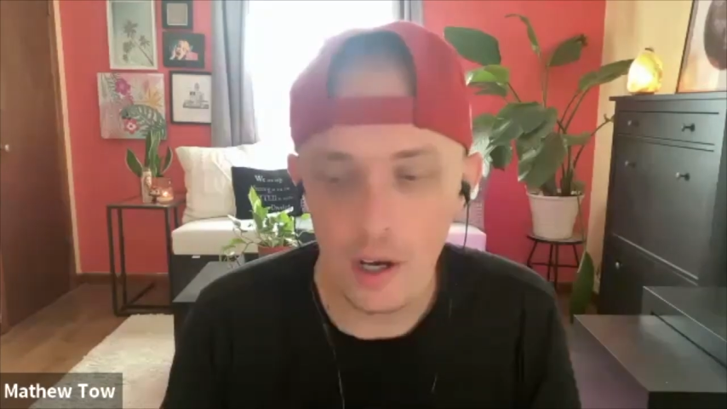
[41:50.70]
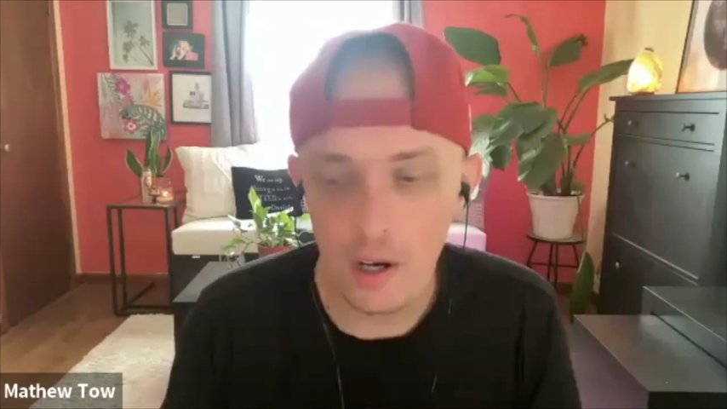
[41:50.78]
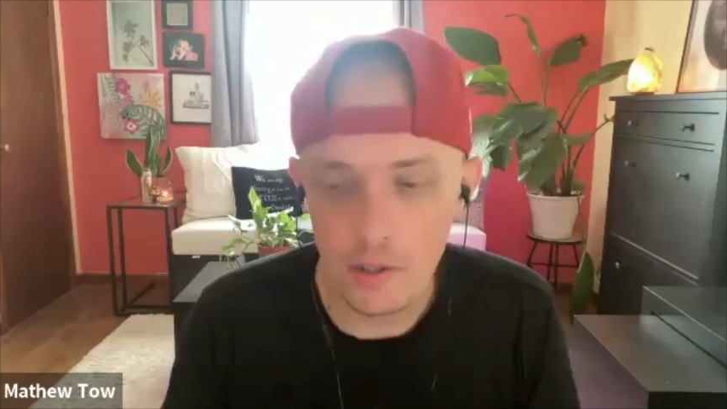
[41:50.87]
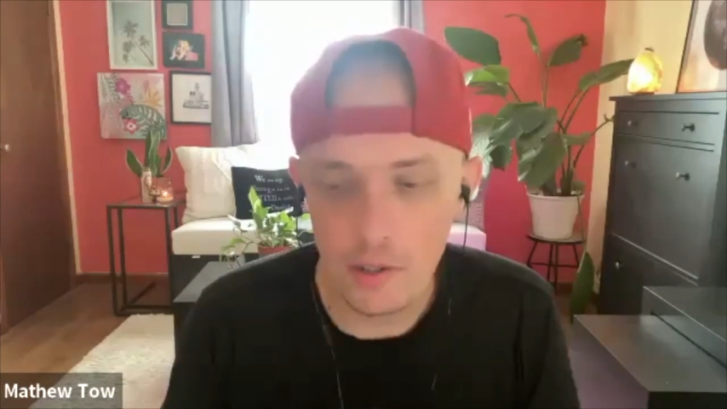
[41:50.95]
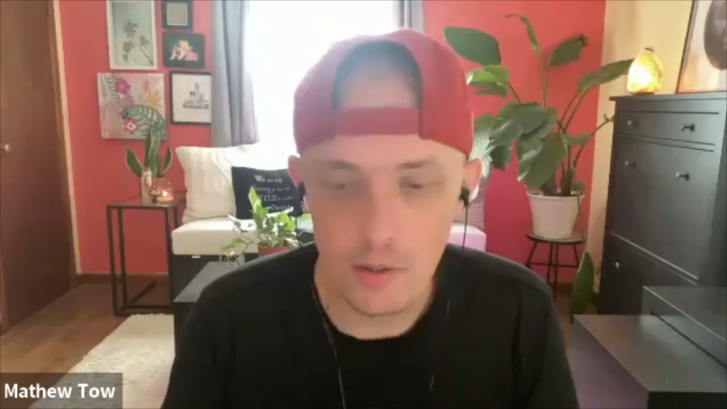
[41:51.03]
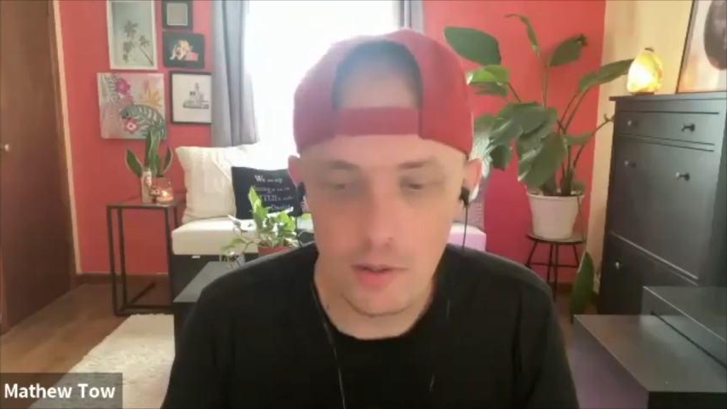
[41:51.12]
we
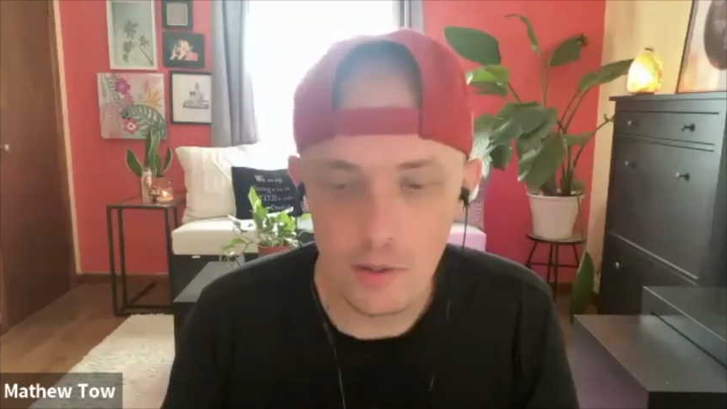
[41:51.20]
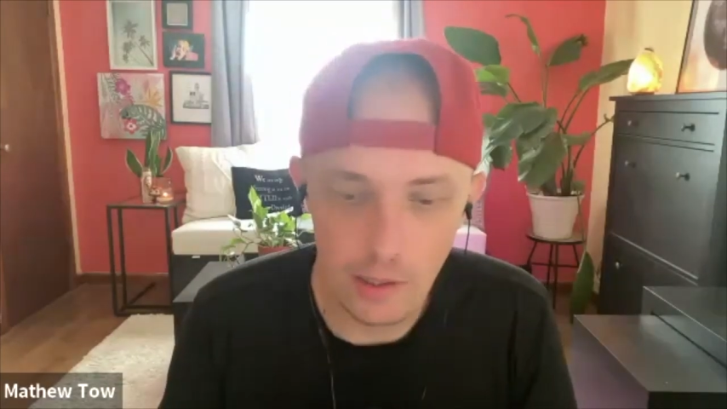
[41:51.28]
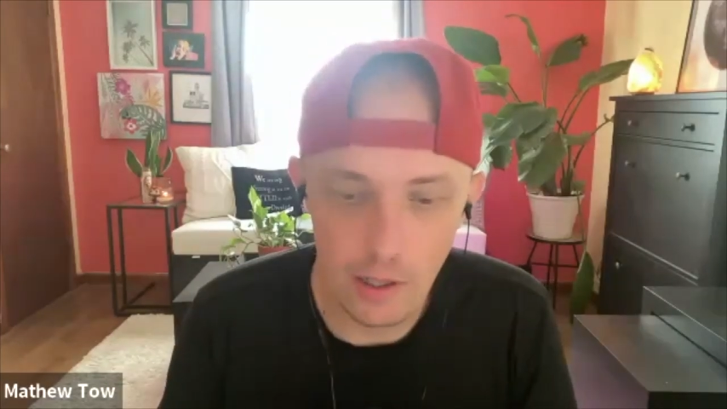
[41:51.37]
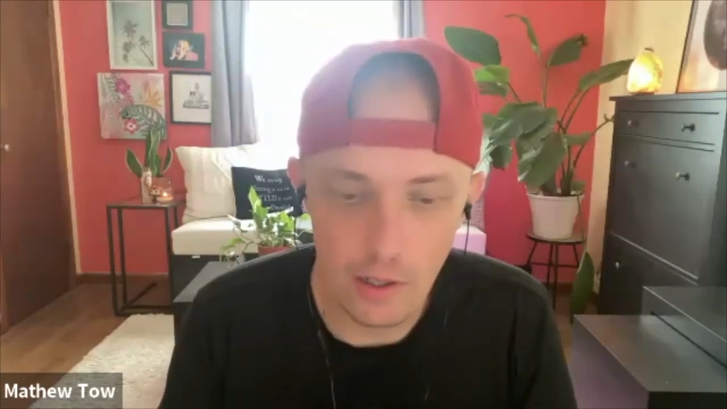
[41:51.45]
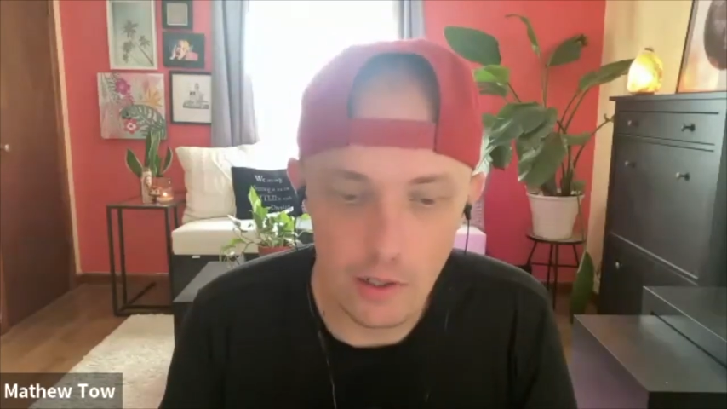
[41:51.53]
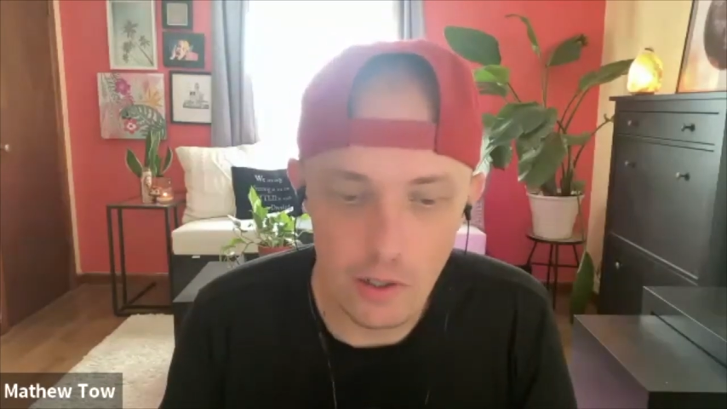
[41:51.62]
also need
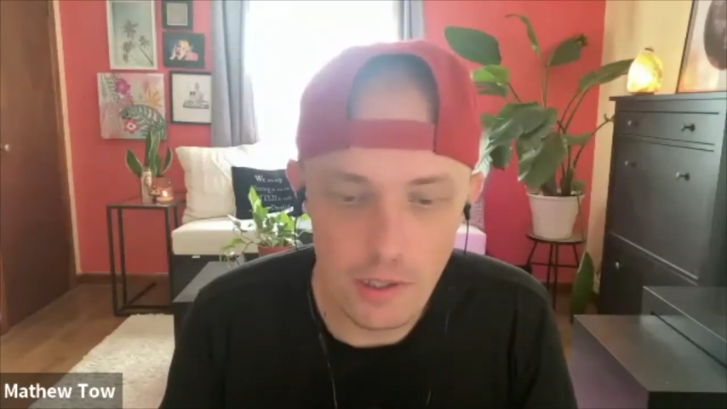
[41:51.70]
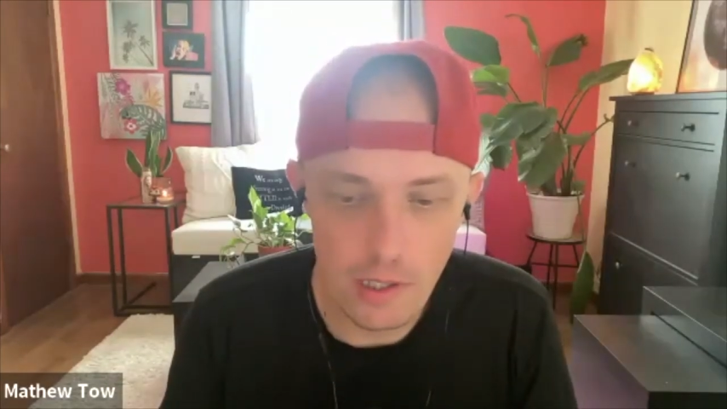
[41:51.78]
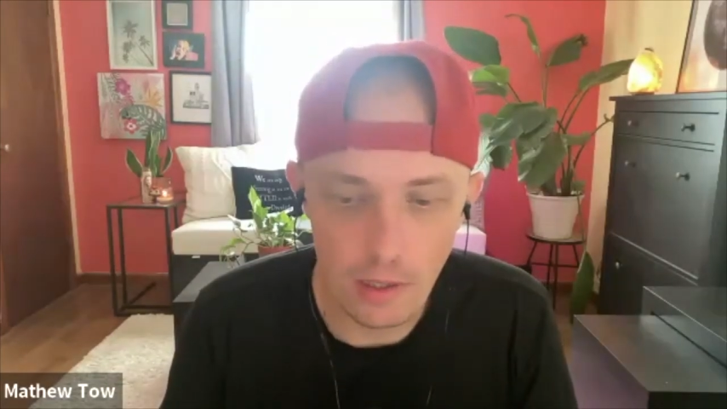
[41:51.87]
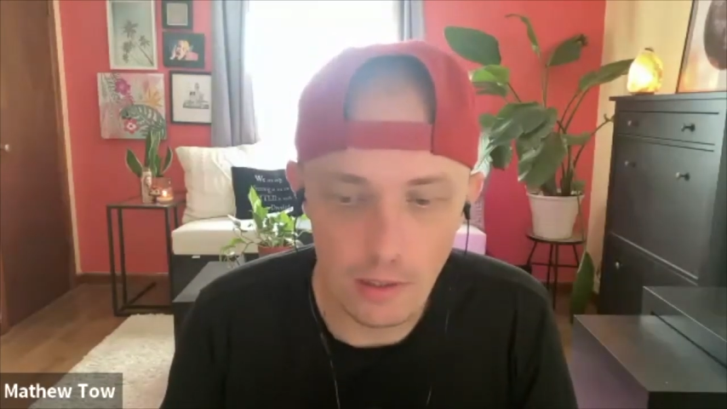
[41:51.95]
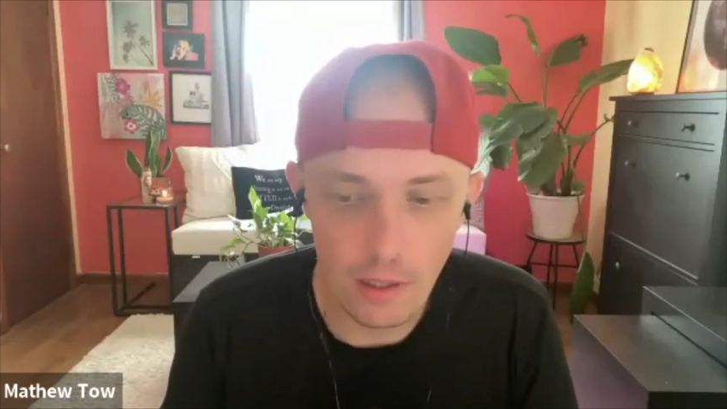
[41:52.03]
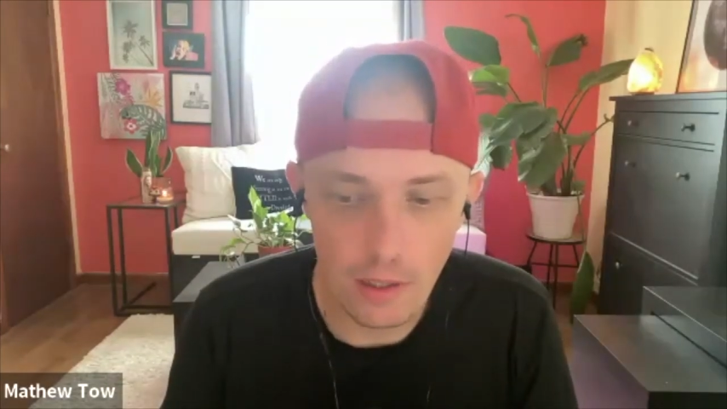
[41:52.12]
to
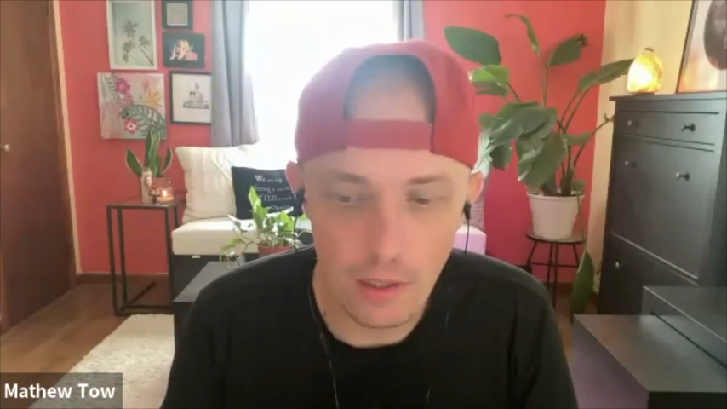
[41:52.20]
understand that